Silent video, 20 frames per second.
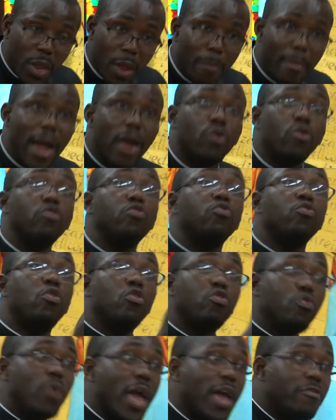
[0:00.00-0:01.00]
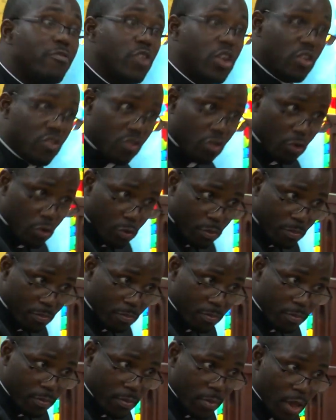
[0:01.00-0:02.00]
My road to go to heaven is you.
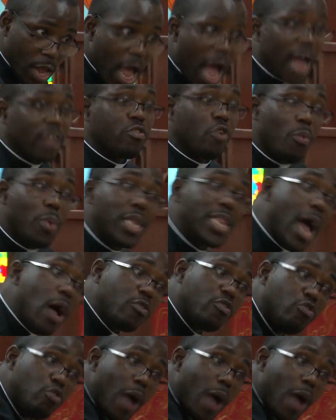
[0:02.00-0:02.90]
And so without